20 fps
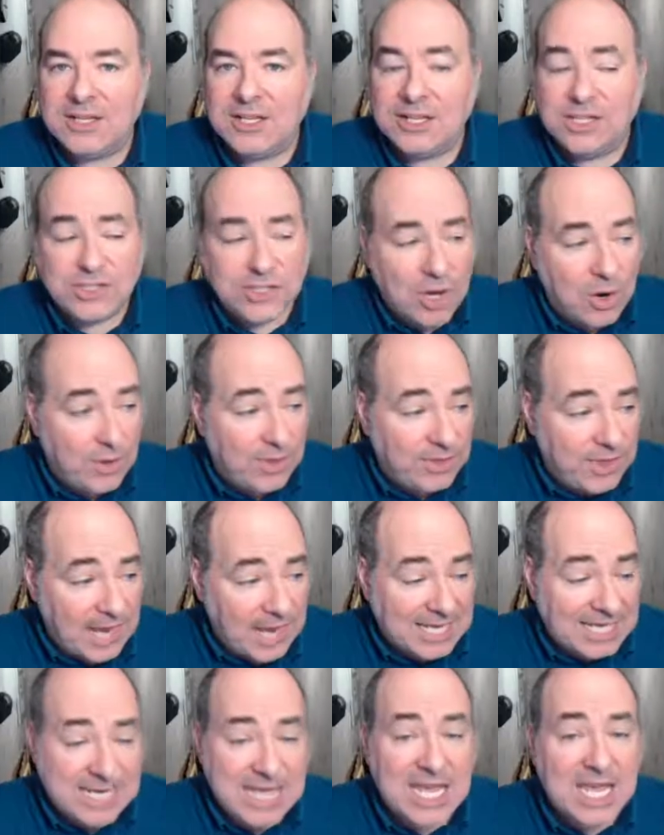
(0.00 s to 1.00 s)
So the
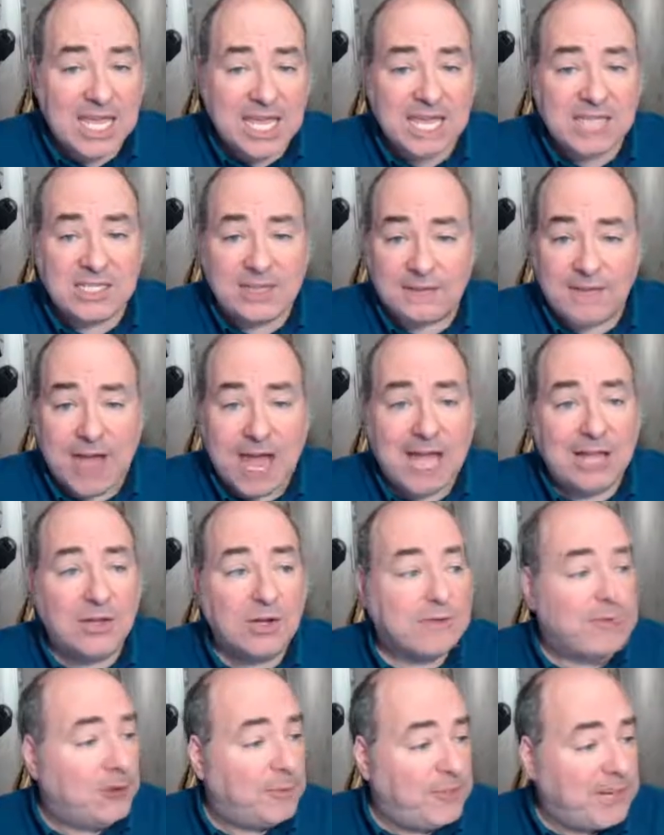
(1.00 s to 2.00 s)
idea is if I look
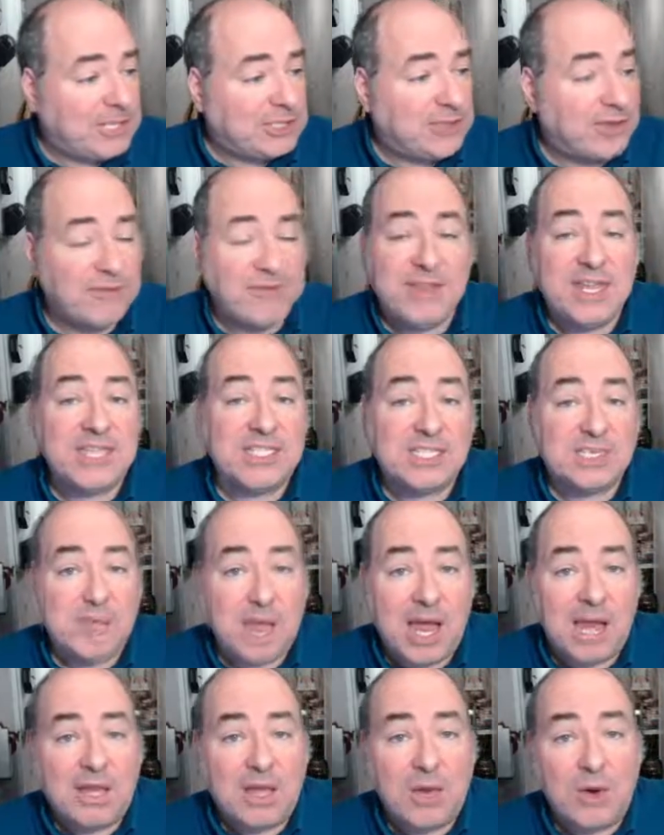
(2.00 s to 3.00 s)
for a picture of the Venus de
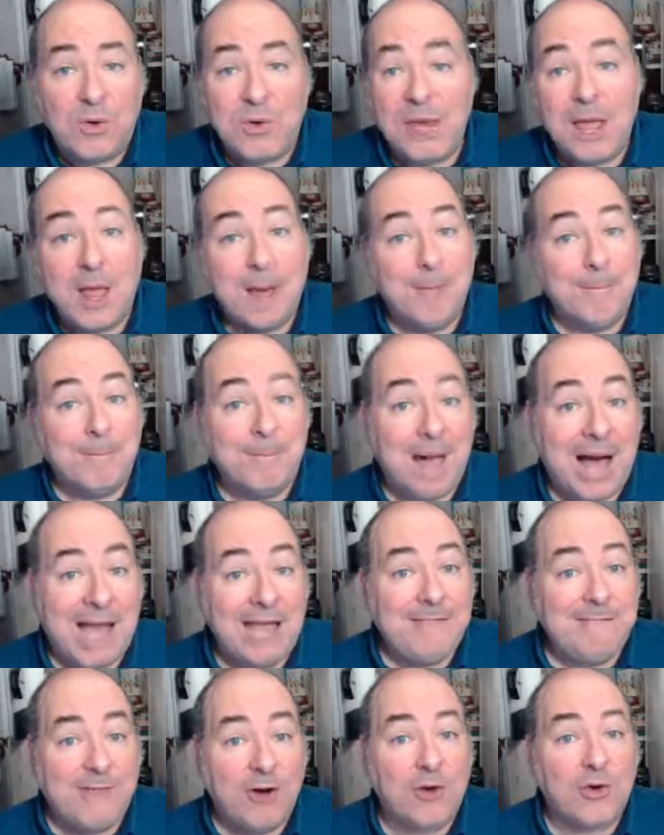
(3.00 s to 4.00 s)
Milo, my
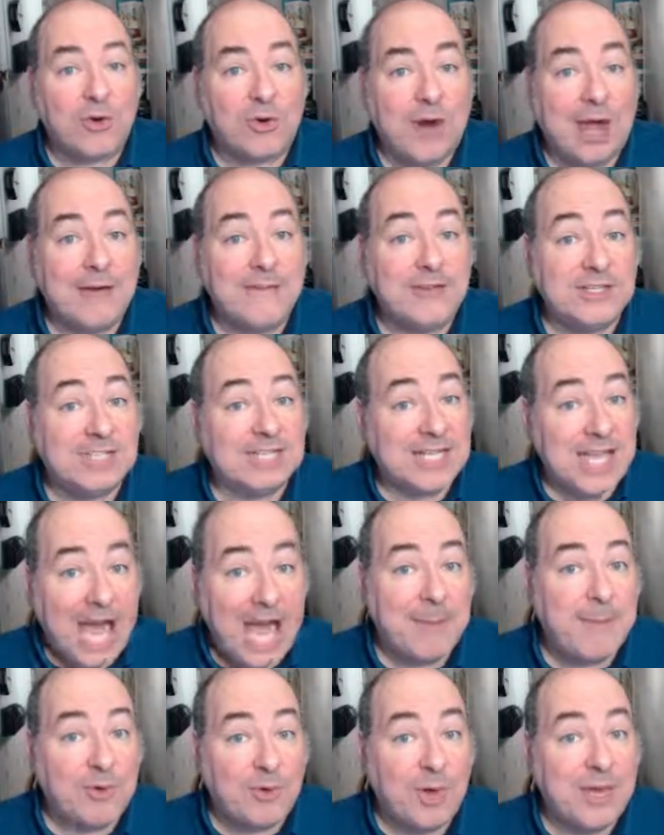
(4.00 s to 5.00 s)
photograph is
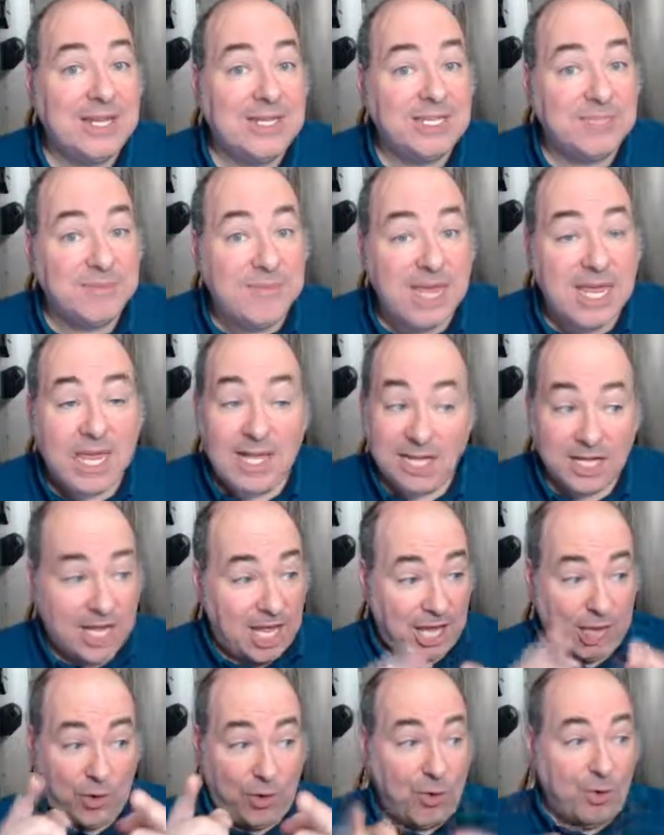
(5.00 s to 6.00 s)
copyrighted to me
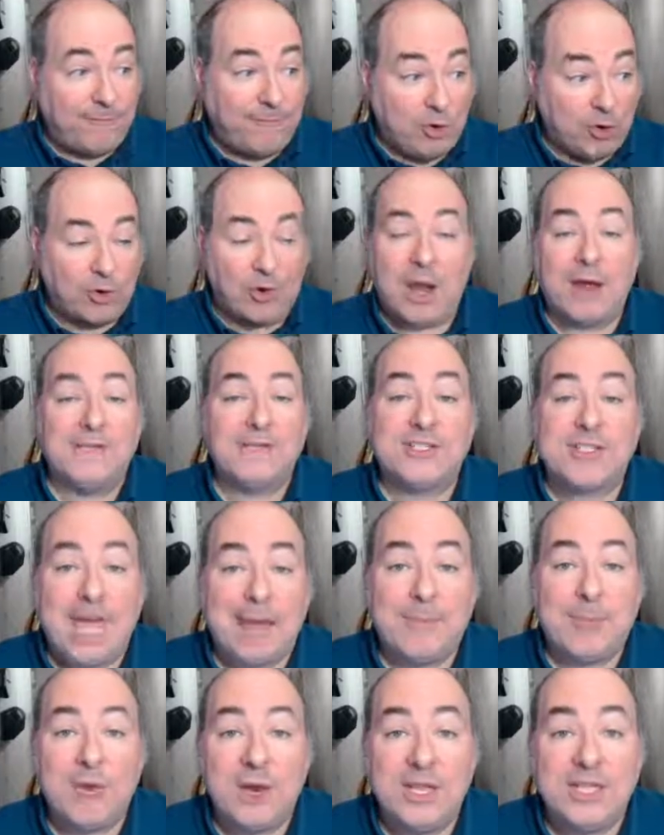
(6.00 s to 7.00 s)
and your photograph is
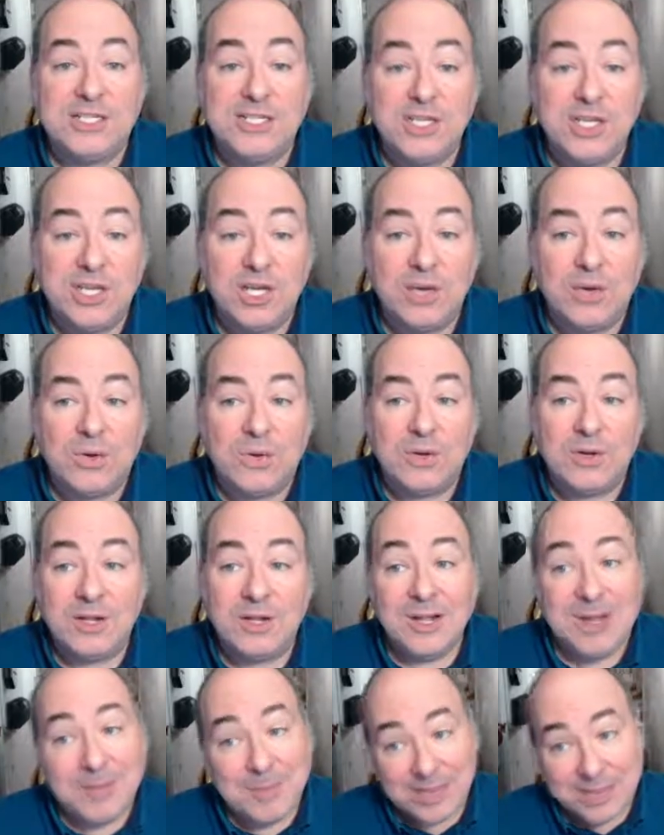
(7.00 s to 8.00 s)
copyrighted to you.
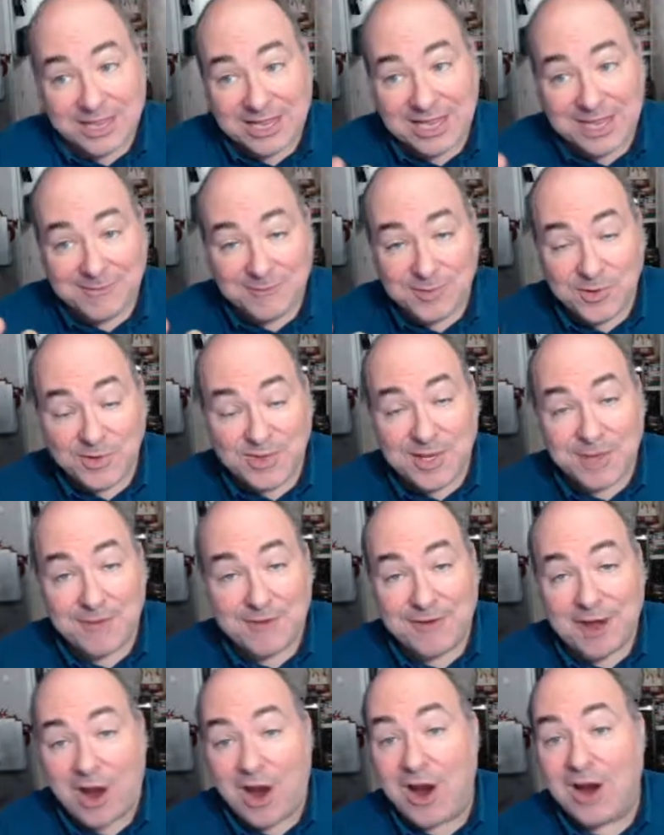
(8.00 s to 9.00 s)
But the Cleveland Museum of
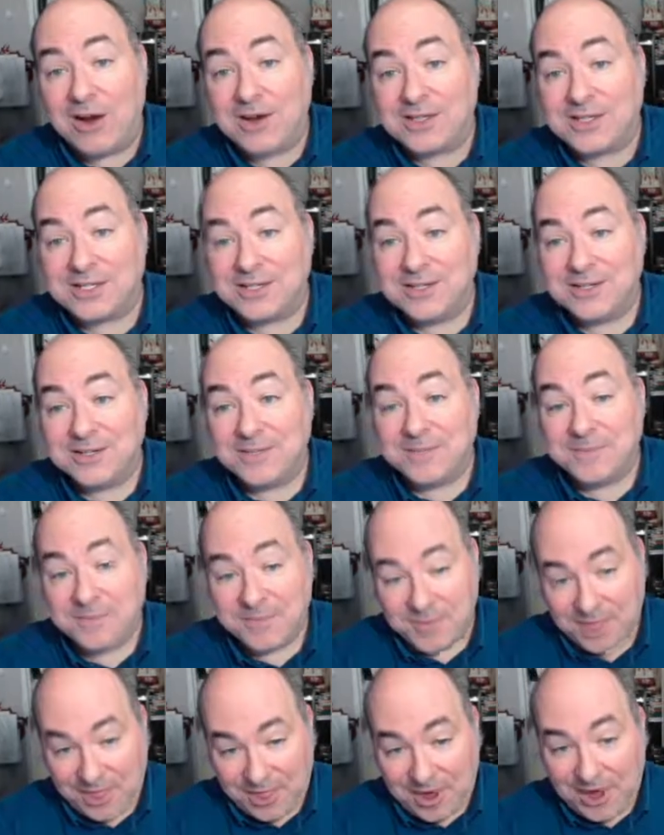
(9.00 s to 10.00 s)
Art,
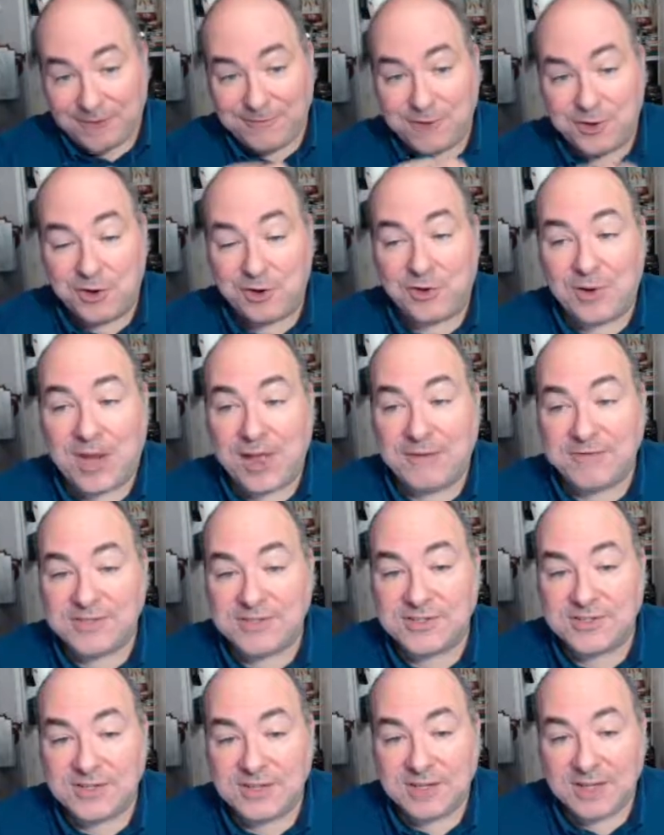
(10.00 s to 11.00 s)
their
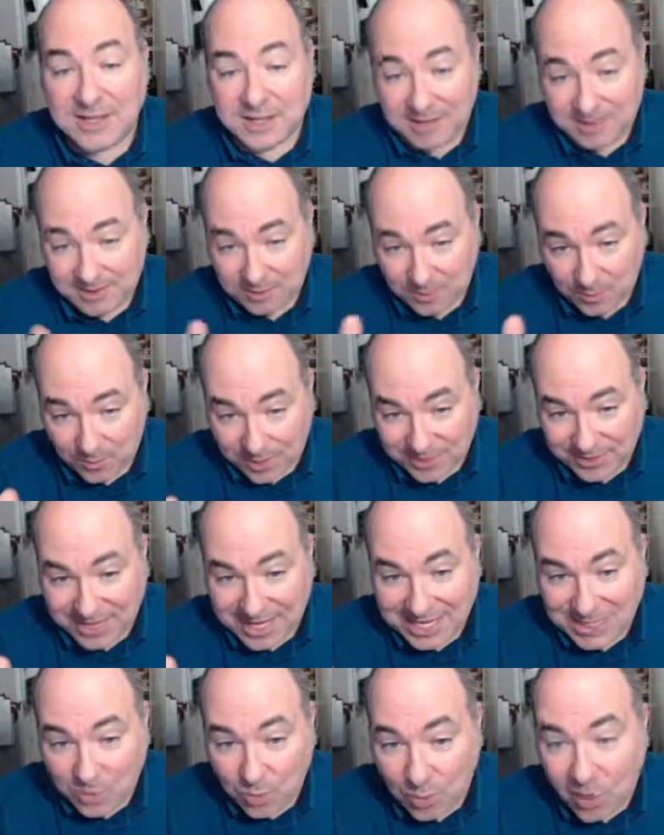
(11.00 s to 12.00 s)
photographs, when
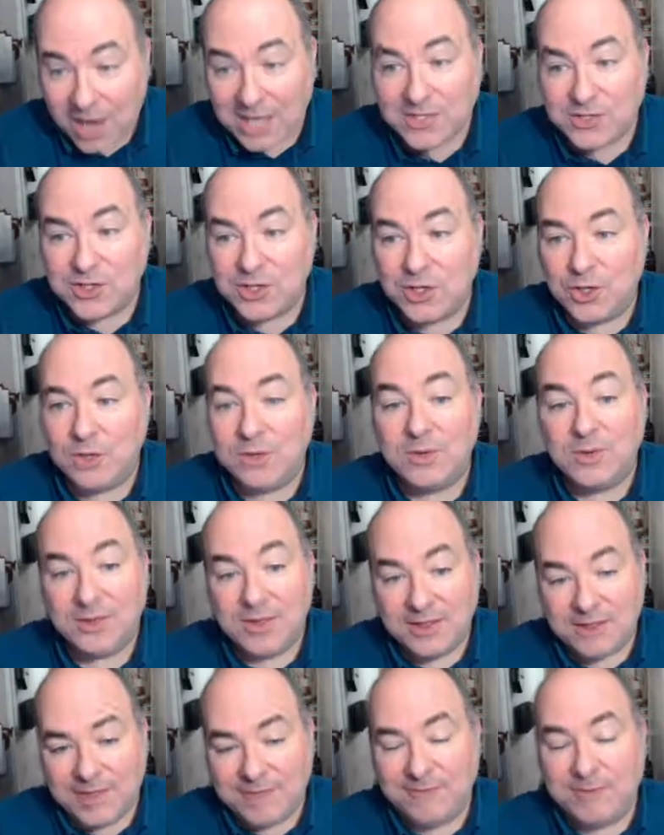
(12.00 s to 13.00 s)
they want to,
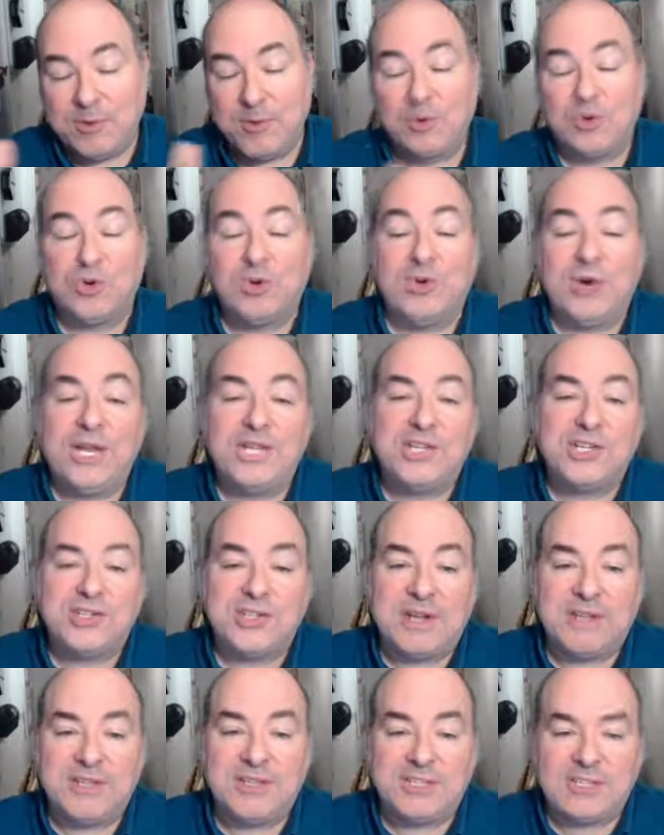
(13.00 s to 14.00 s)
they've been gracious
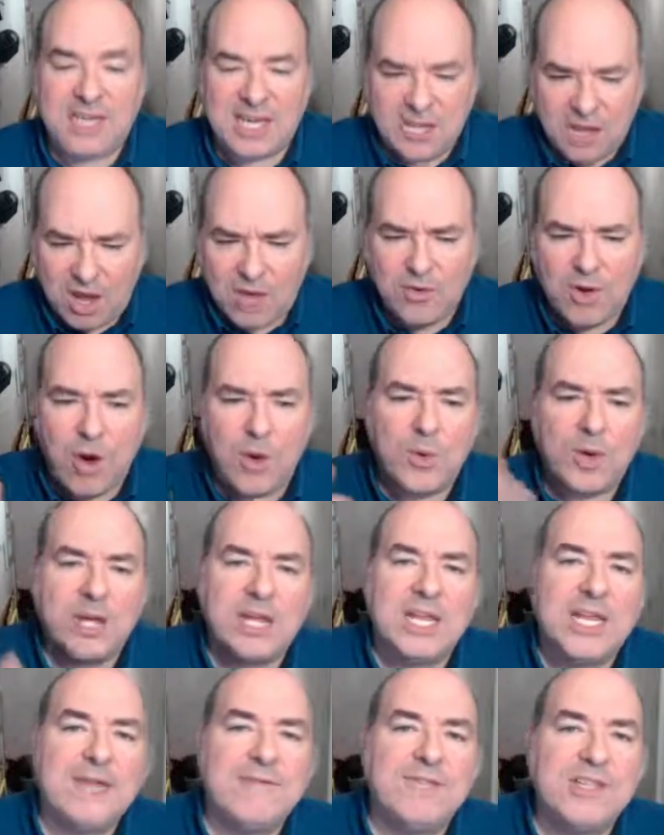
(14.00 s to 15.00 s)
enough to say, no, we're going to
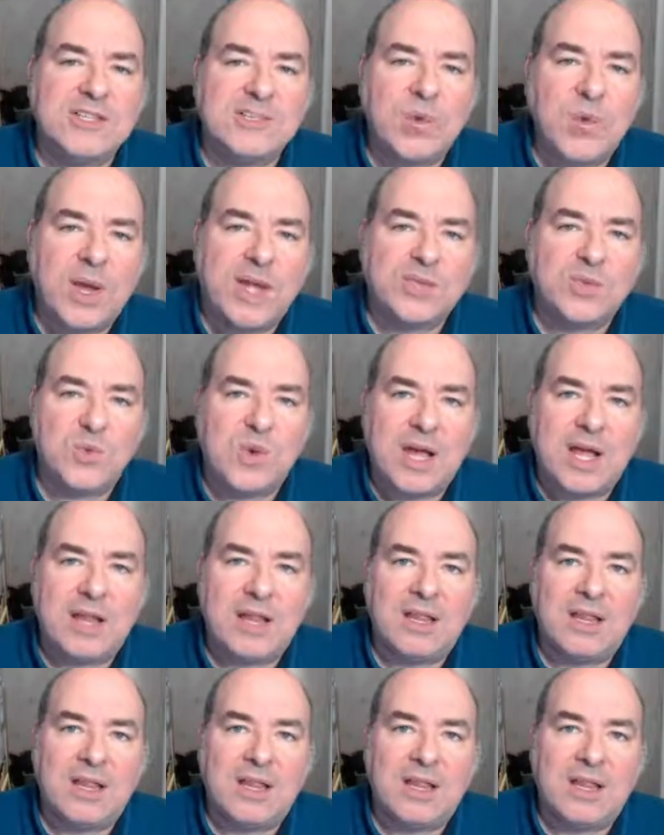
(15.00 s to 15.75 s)
give these away as well.